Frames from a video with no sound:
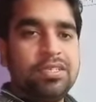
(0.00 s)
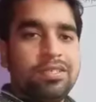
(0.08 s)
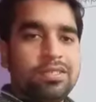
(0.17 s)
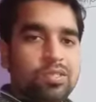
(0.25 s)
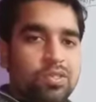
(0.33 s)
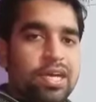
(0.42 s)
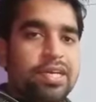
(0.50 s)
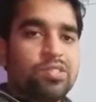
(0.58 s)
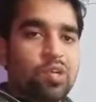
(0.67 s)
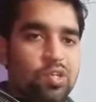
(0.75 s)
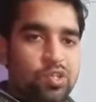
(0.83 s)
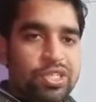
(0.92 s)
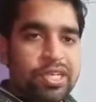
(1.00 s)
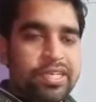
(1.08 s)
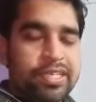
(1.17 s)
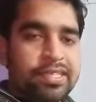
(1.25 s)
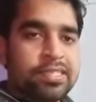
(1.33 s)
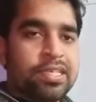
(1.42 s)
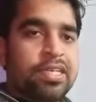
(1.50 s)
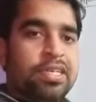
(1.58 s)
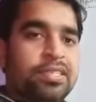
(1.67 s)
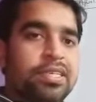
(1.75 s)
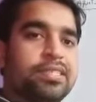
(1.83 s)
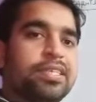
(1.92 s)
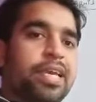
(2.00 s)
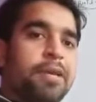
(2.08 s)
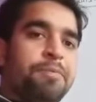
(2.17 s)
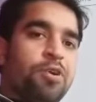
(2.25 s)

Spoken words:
So the solution is just keep